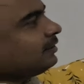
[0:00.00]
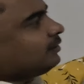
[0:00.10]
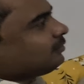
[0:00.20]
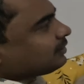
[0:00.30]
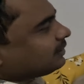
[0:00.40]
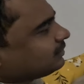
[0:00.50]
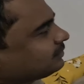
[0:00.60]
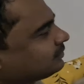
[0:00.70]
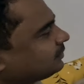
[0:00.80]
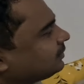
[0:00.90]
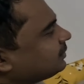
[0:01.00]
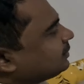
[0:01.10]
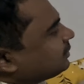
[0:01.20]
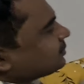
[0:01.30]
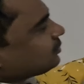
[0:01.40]
Okay.
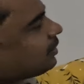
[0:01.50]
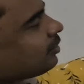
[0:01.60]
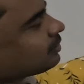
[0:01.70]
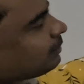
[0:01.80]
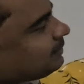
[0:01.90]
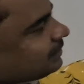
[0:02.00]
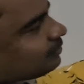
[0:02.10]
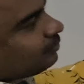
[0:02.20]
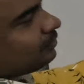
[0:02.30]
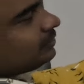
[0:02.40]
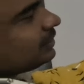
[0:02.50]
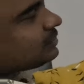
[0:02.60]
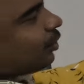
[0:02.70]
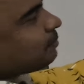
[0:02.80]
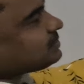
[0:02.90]
So now coming to this
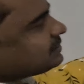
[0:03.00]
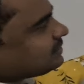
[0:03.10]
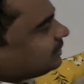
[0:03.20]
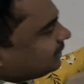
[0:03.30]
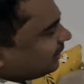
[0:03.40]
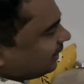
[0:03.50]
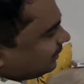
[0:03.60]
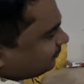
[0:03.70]
options in India.